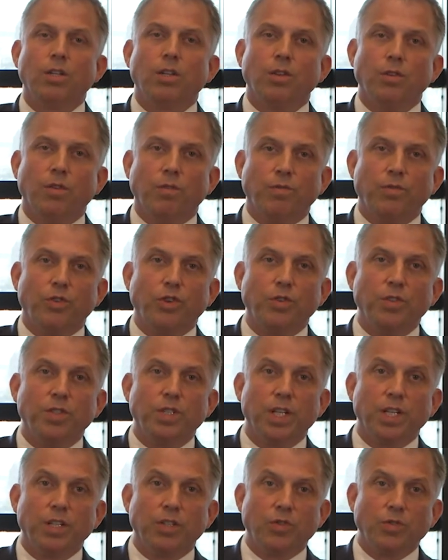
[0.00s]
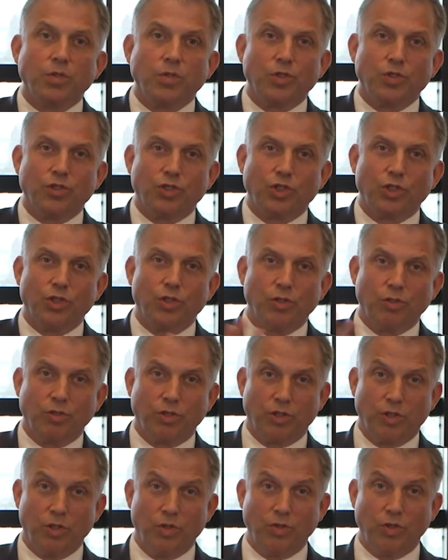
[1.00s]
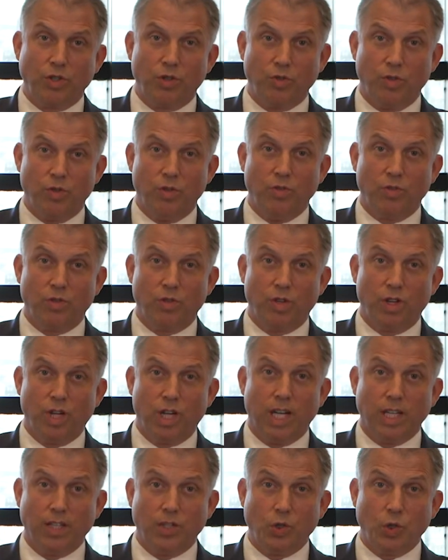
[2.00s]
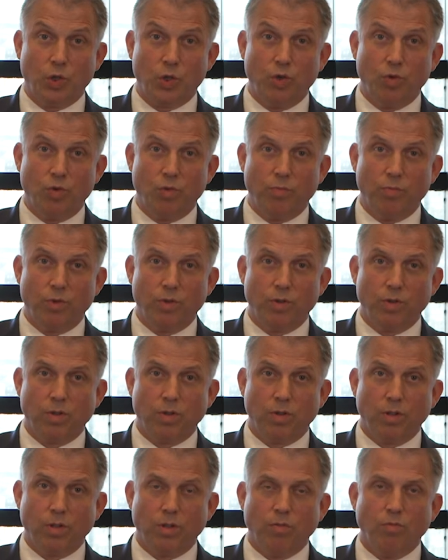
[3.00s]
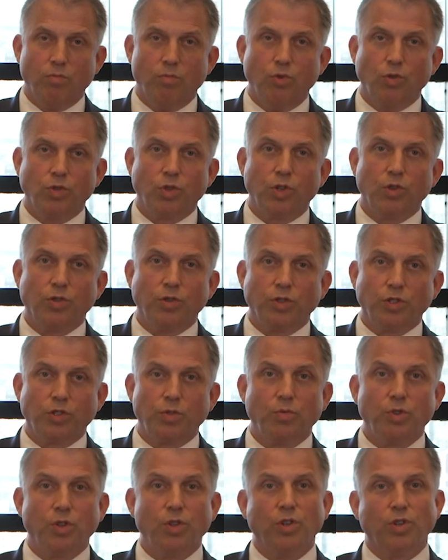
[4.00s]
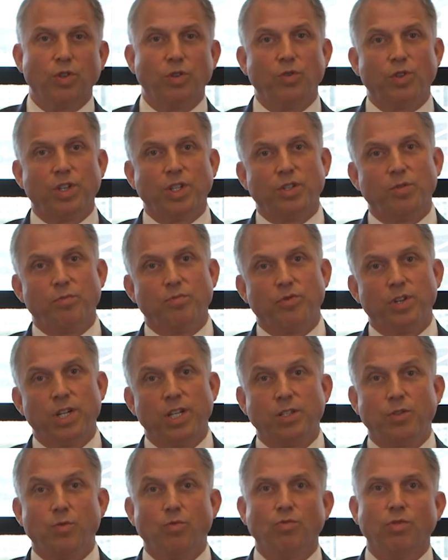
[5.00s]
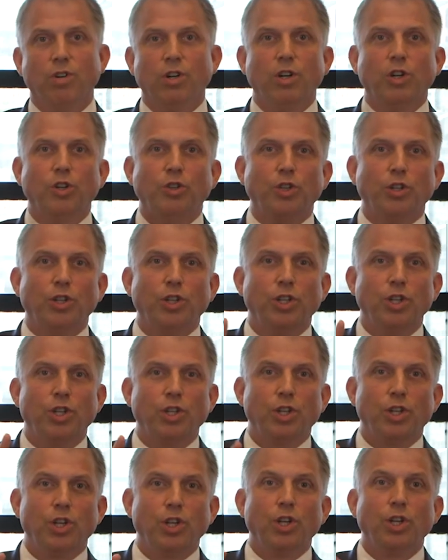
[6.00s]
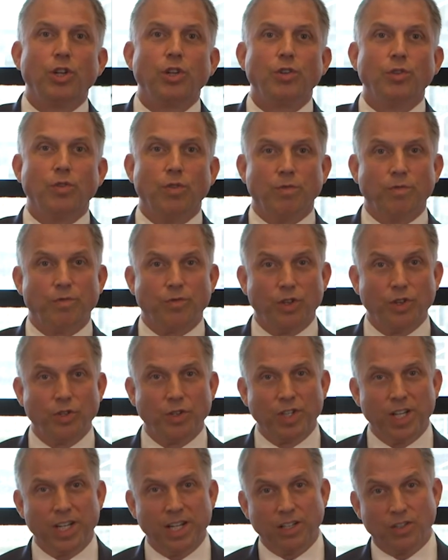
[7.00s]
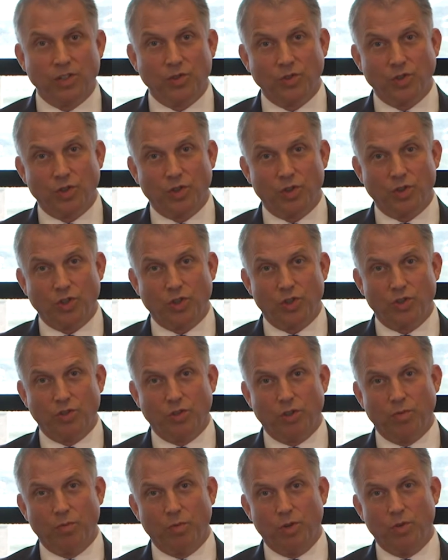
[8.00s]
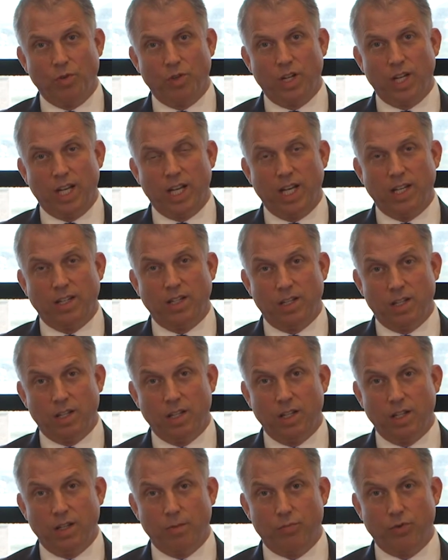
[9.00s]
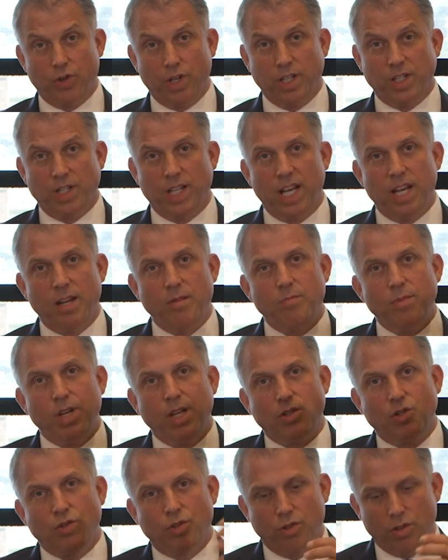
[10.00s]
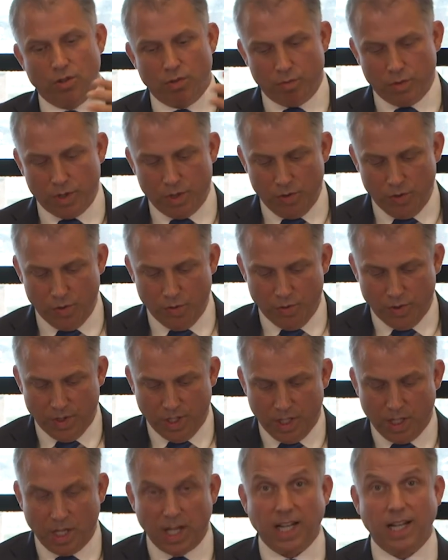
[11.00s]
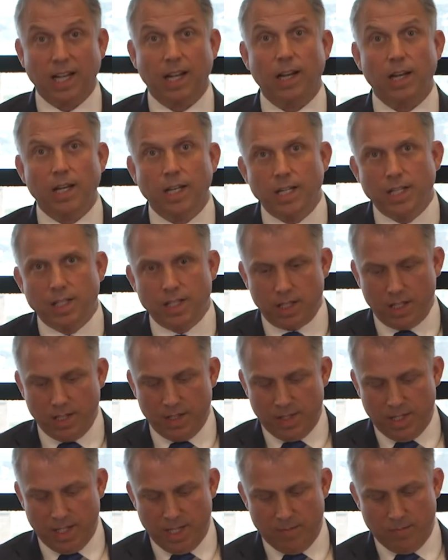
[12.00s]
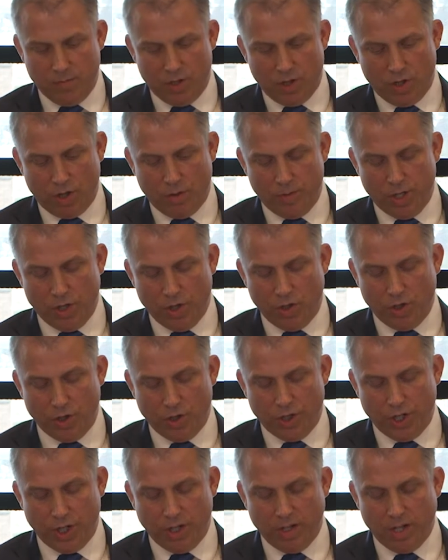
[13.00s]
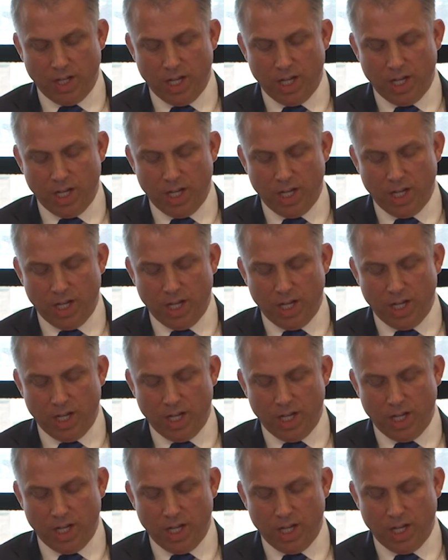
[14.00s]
The front-end construction lawyer should look at the scope. Most lawyers would not look at the price. Wrong. The front-end construction lawyer will look at the price and make sure we're using at least the same terminology.